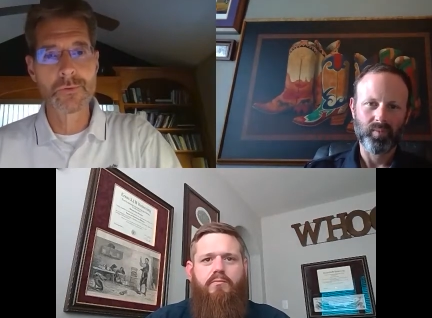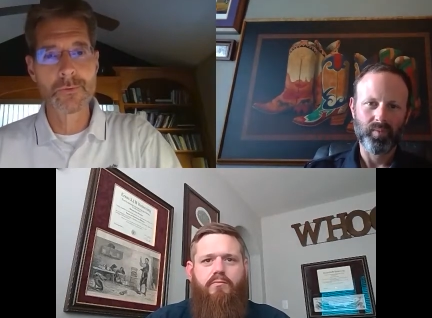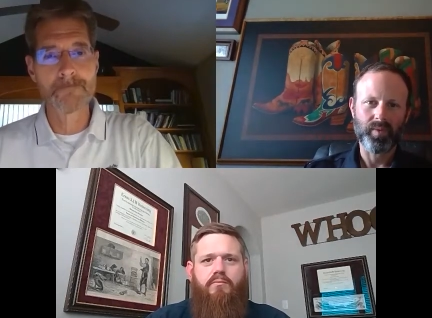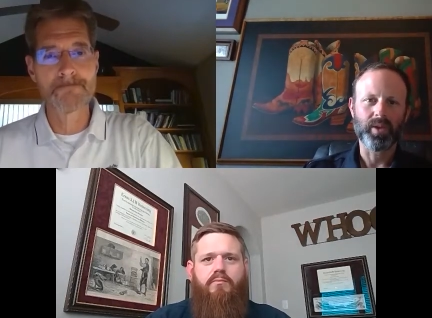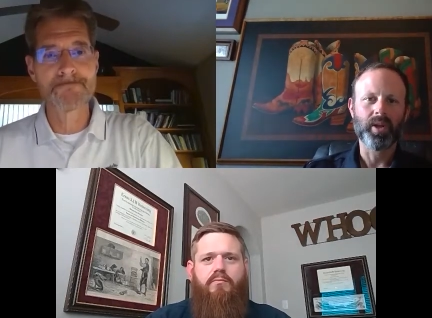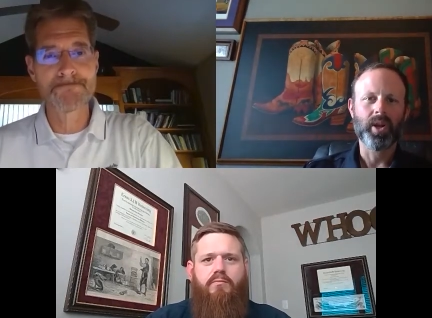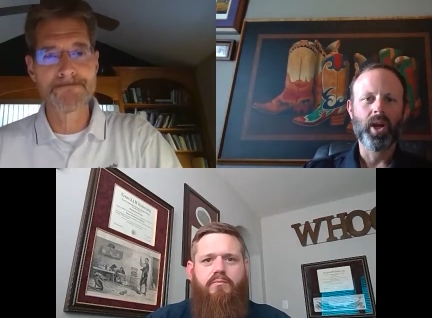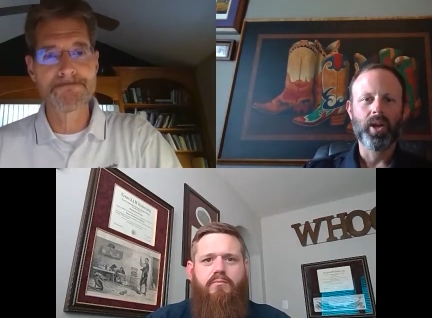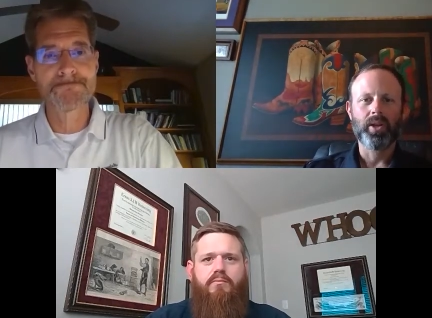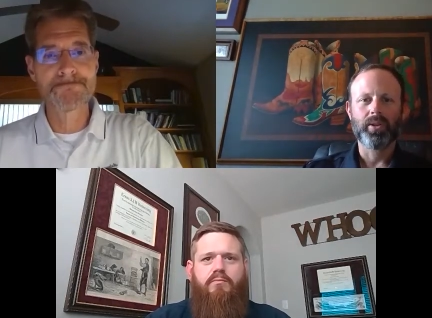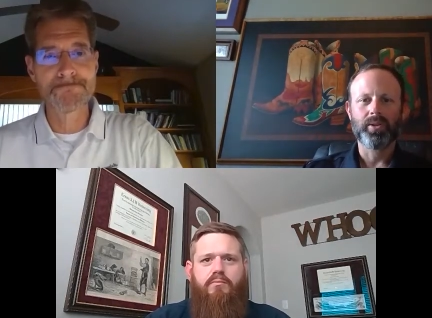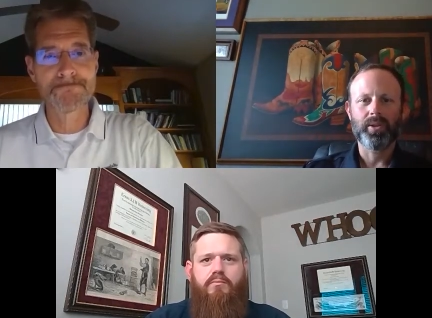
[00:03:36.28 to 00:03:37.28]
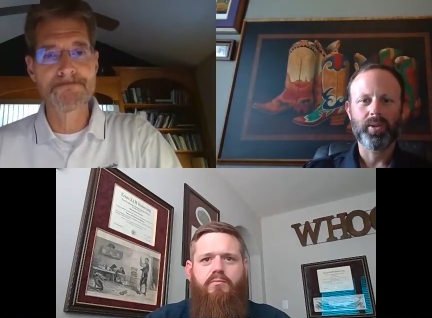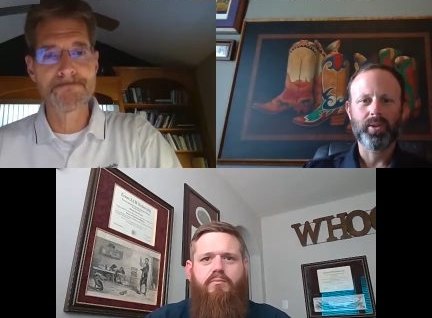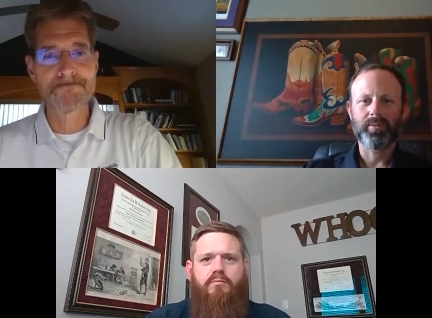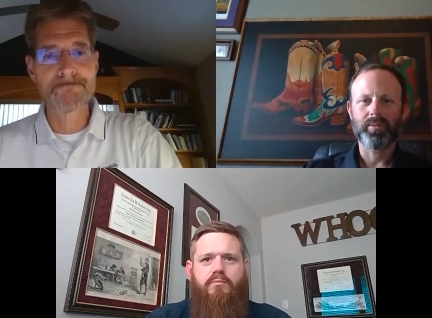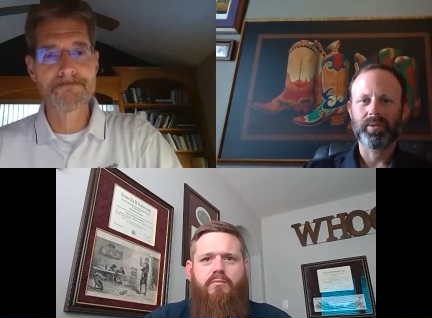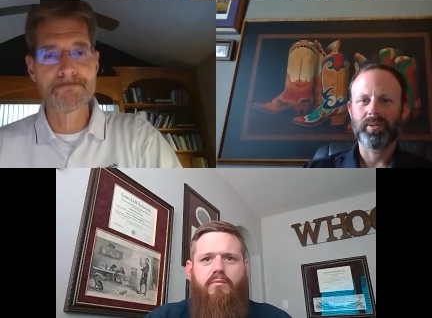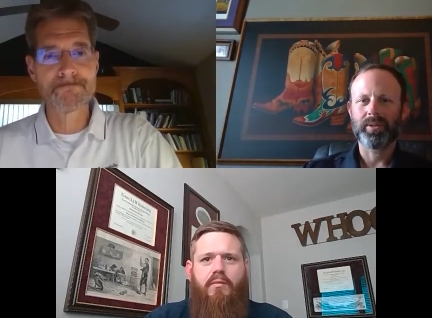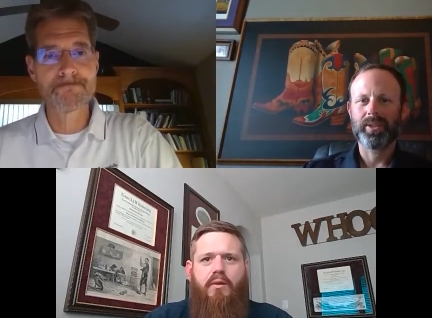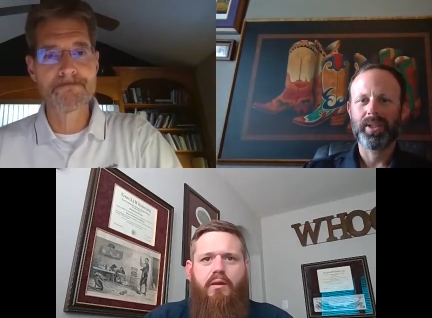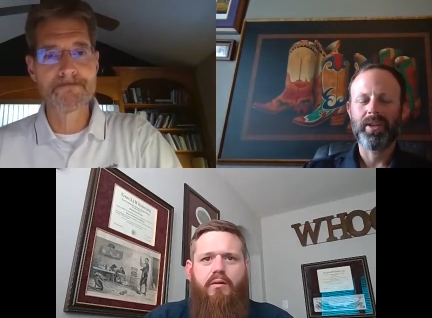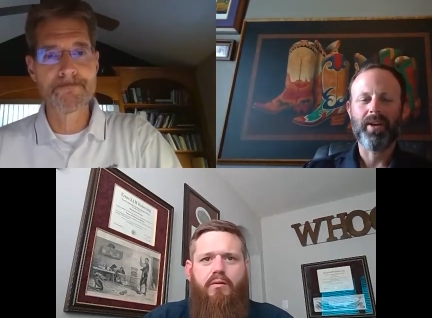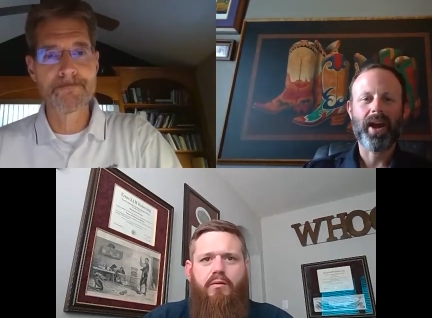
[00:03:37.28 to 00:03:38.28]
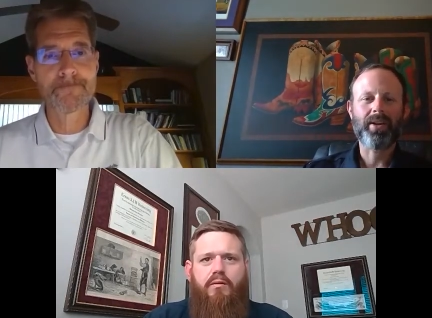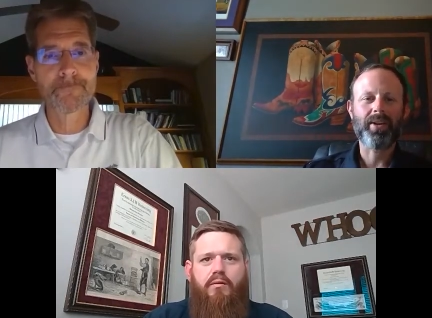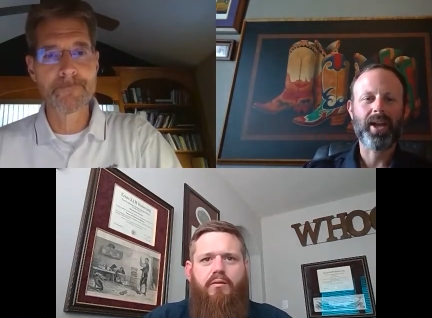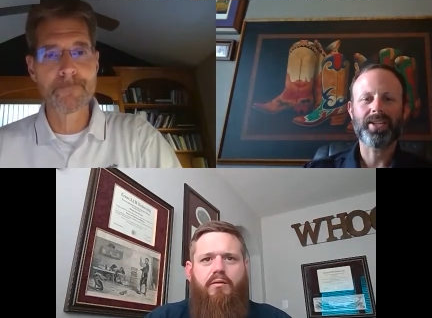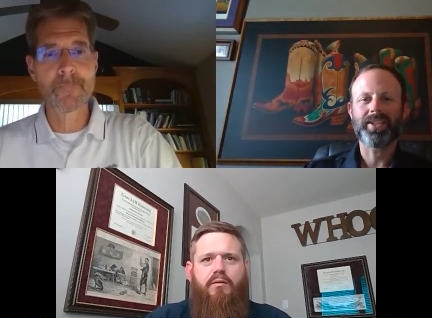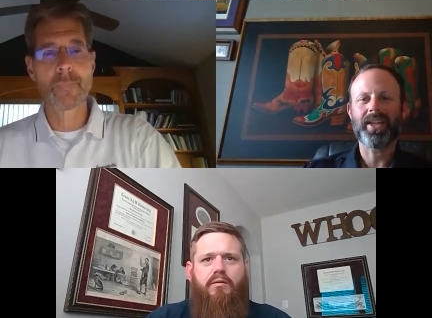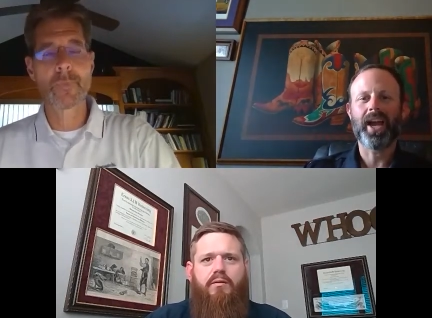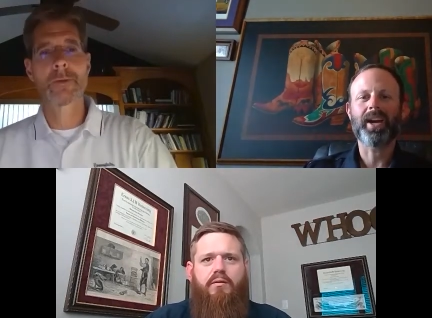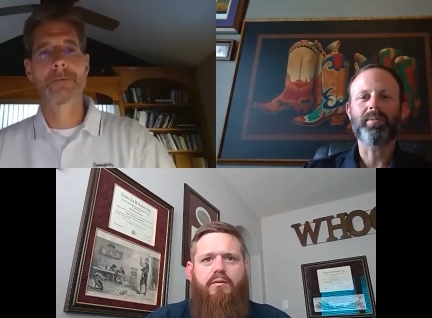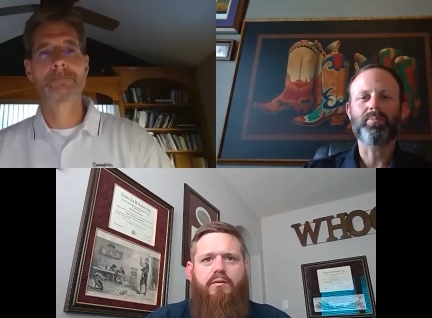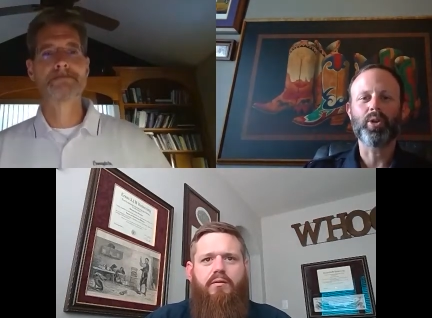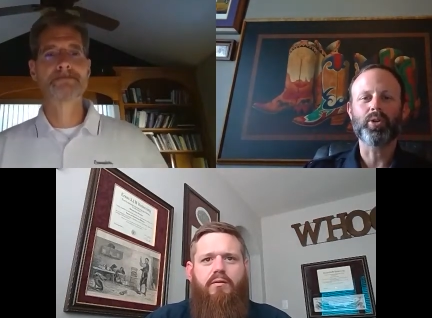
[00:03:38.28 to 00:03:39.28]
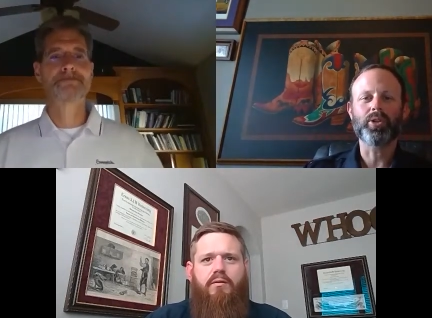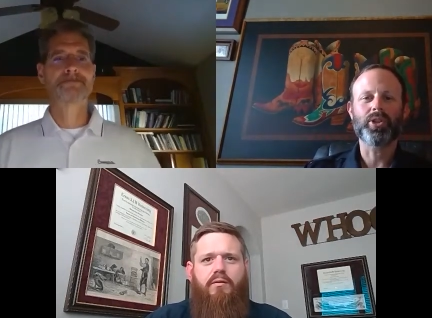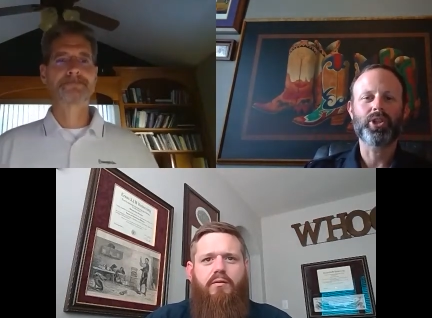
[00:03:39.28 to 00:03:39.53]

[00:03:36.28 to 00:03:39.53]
Speaker 1: Hmm. So, Steve, how has that approach